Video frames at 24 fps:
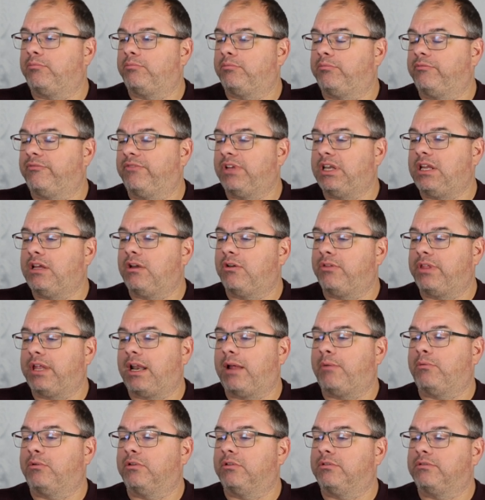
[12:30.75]
video that
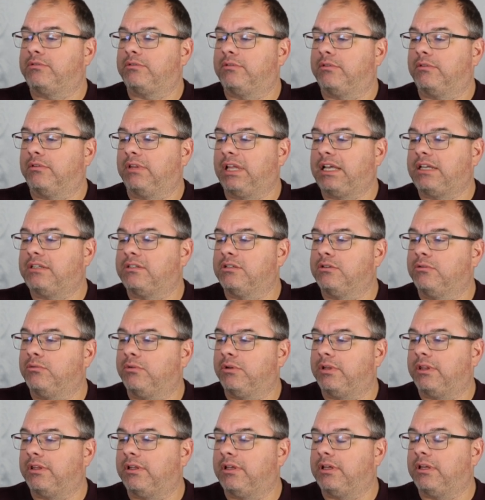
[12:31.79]
I will link to
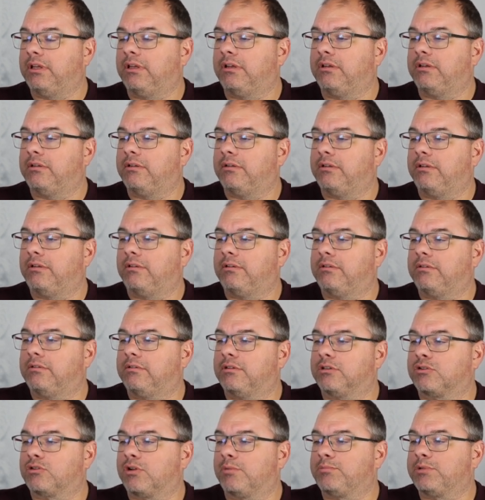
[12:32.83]
in the
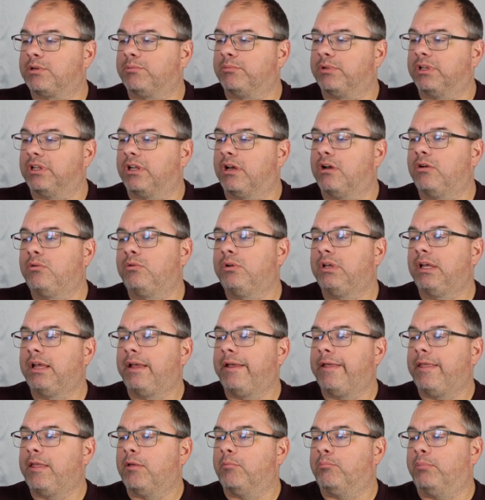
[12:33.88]
description below,
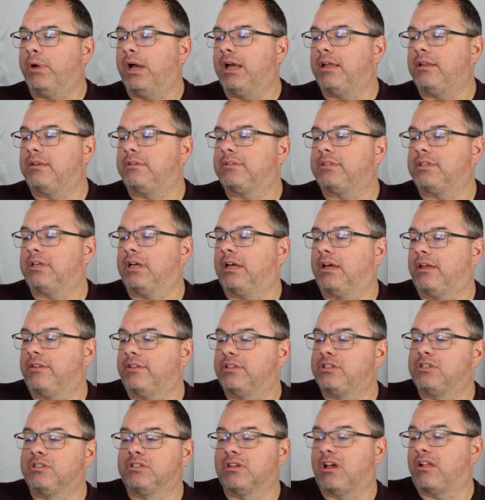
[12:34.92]
but
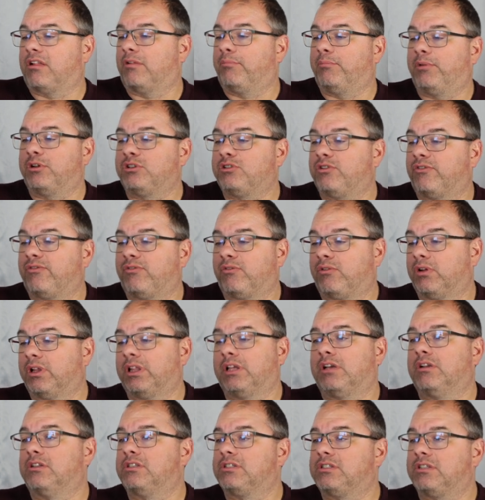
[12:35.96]
this is all a bunch of
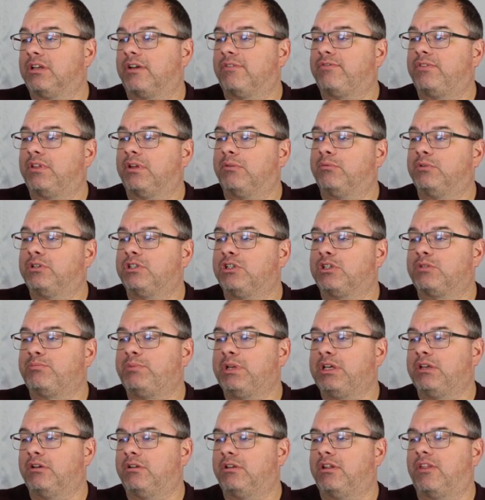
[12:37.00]
really good stuff that would just
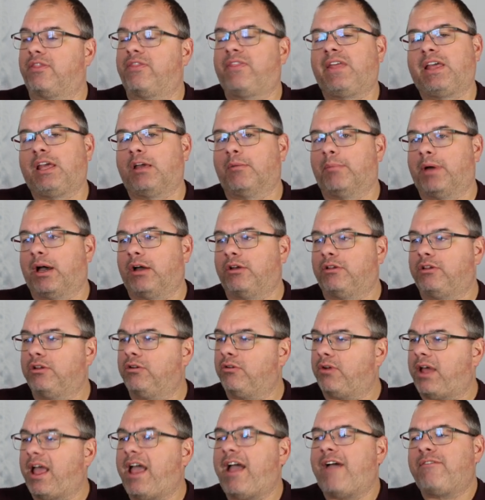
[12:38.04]
be good to think about. You
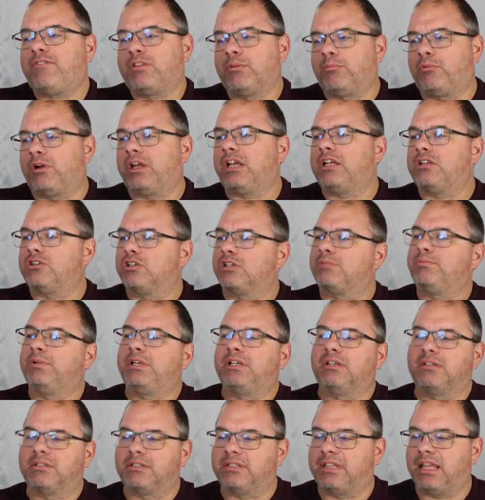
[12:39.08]
don't have to bring it just
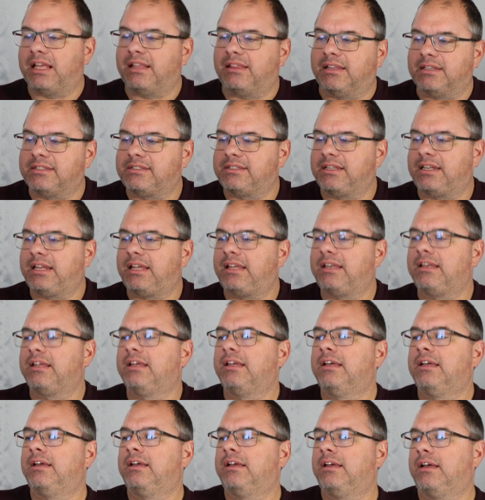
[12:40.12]
because they listed it
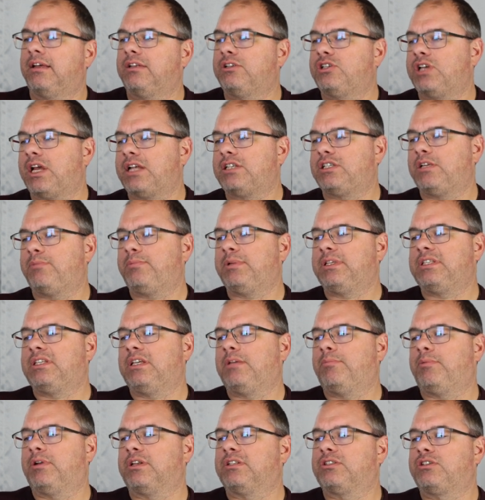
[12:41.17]
in
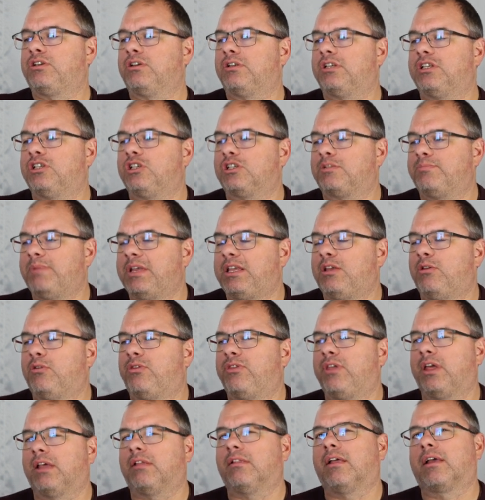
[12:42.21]
ChatGPT, but it's good to just make you
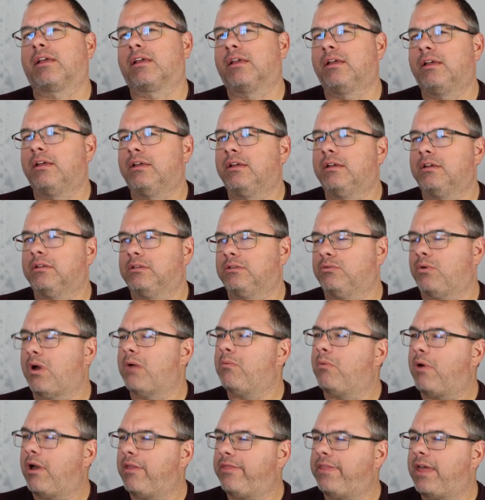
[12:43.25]
think, like, do I
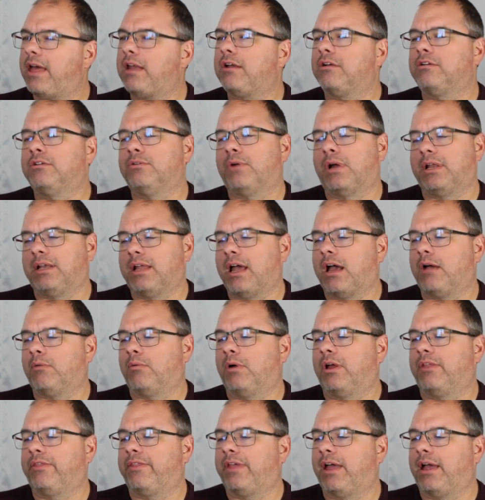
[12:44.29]
want that or do I not
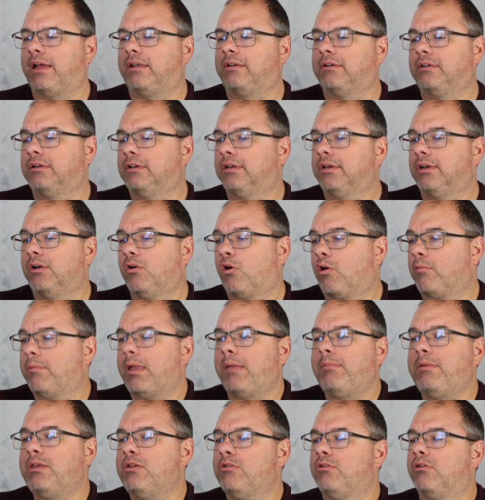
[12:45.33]
want that? Or
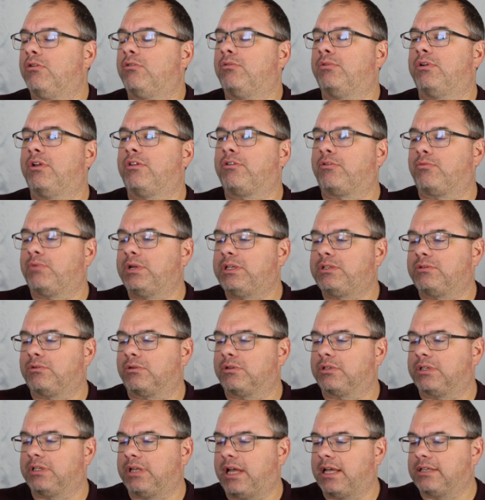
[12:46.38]
maybe you go to another
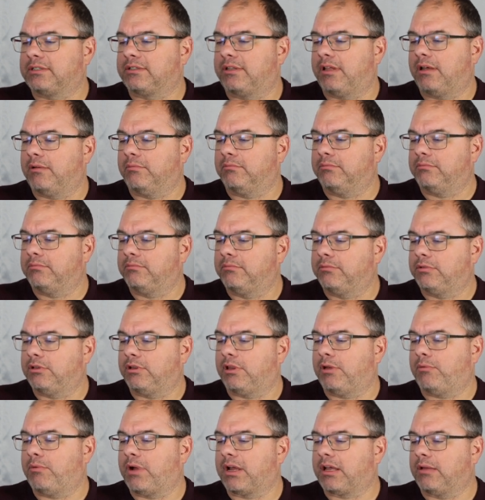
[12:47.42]
resource and ask them, do
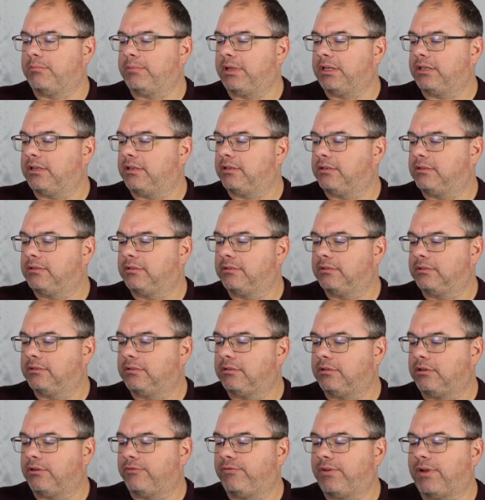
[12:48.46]
they recommend it?
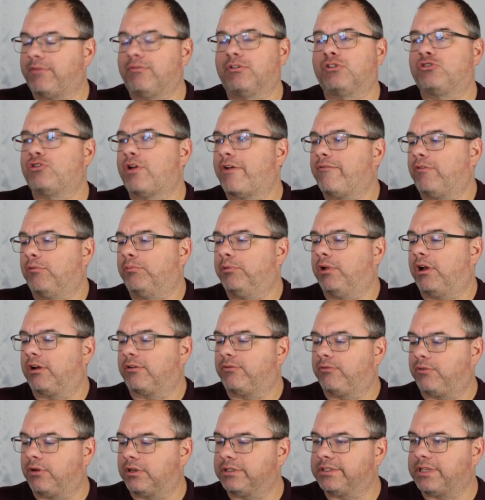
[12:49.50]
Your favorite travel
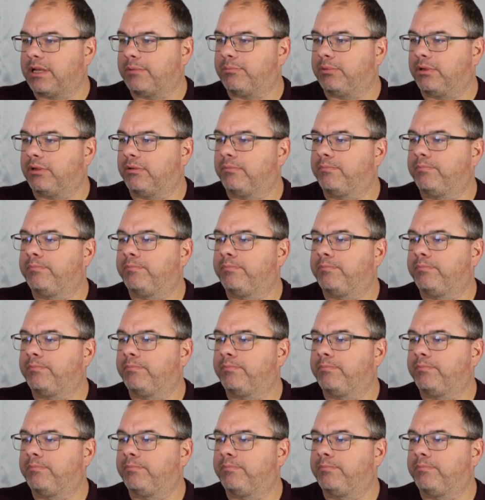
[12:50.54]
blog, for example.